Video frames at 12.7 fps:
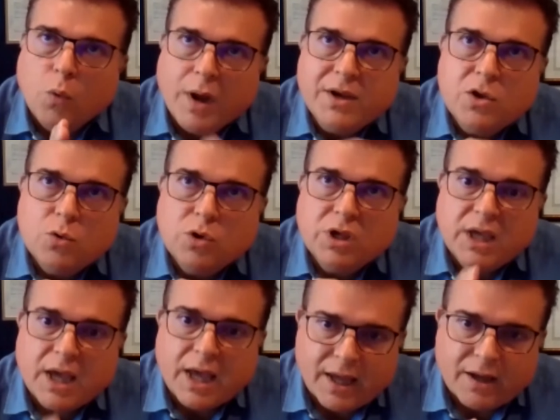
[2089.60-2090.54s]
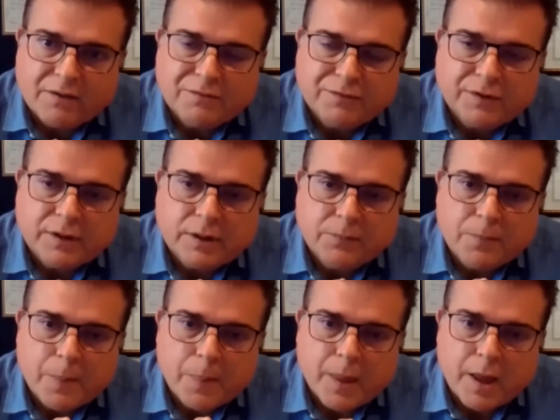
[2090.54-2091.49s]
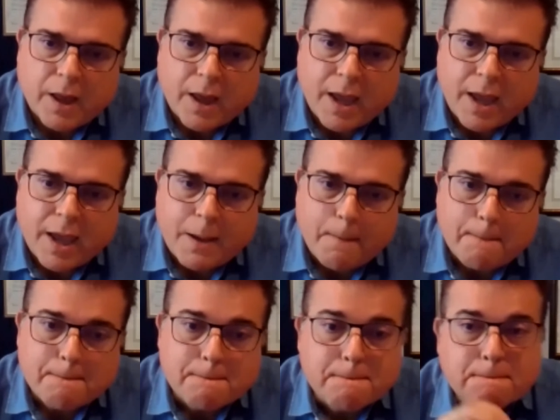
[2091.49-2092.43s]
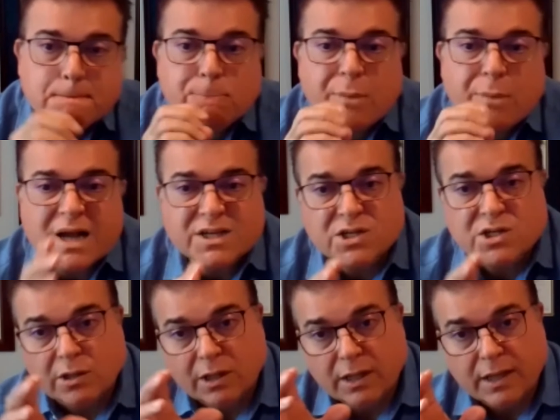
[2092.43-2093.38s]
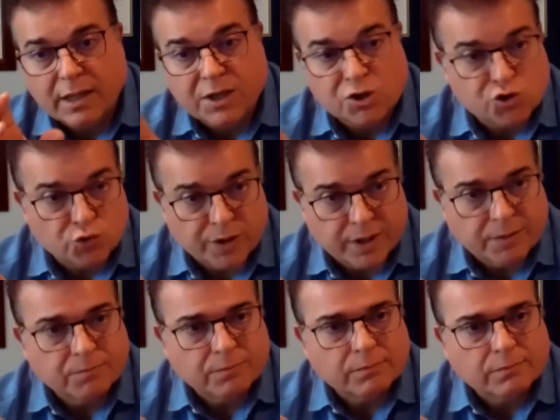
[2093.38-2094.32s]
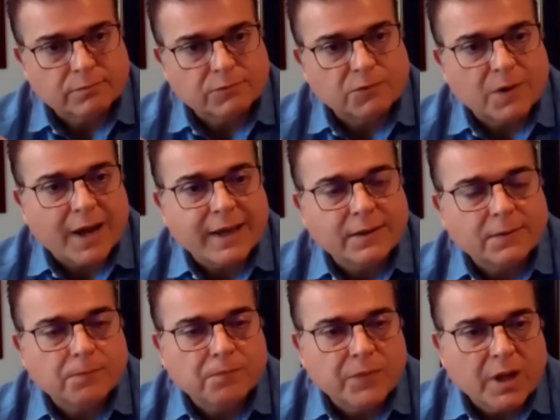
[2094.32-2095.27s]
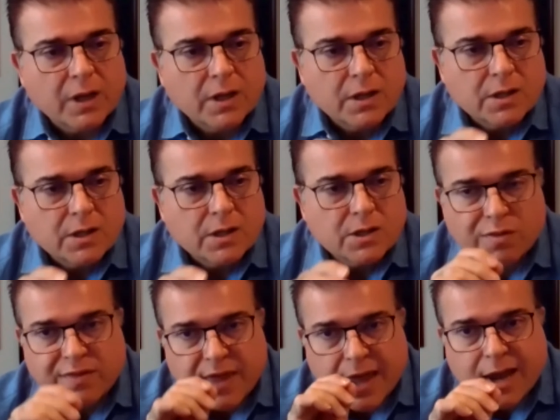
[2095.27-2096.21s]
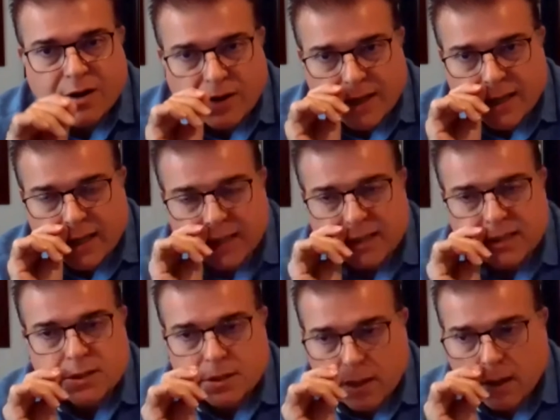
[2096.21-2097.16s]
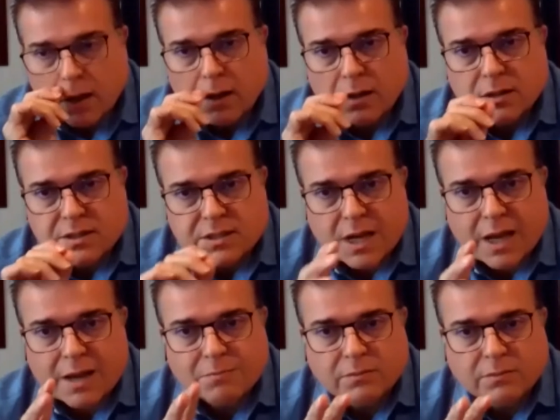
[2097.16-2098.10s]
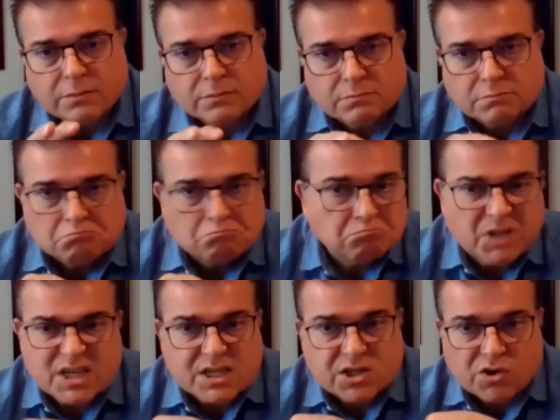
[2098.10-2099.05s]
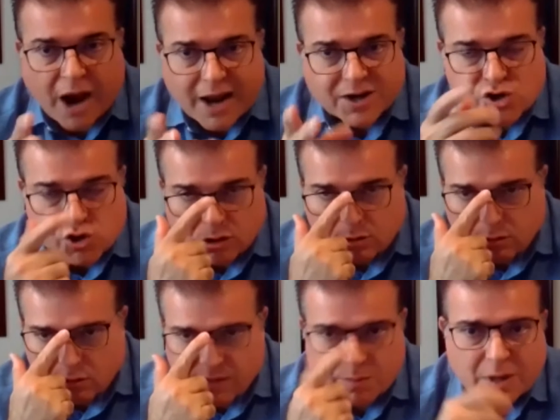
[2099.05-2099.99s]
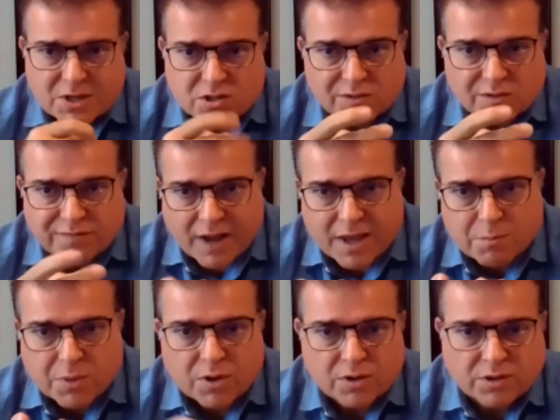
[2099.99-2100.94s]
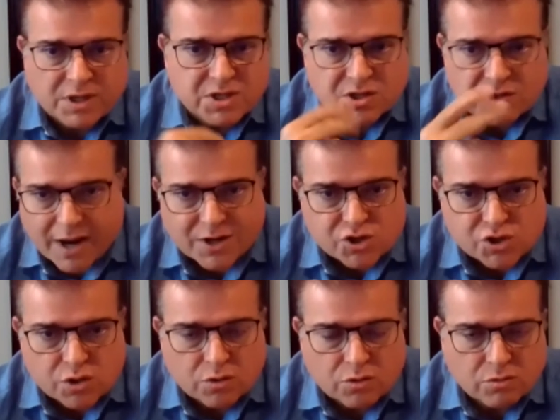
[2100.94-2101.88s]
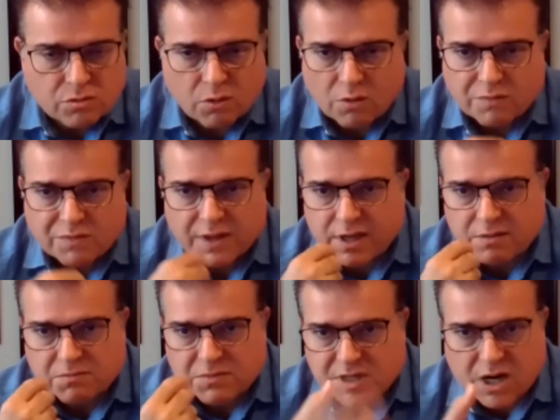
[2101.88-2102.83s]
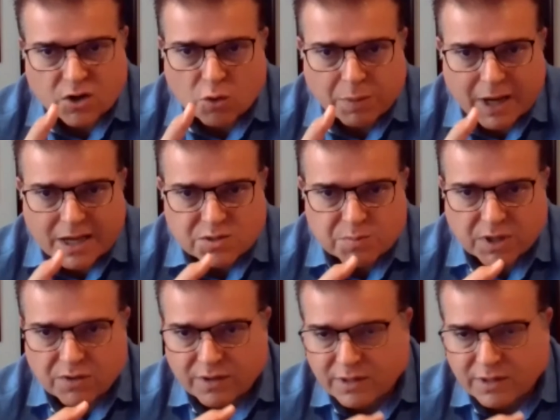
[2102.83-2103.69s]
when you have a muscle injury, right? So there is some distraction of the muscle fiber, distraction of the sarcoplasmic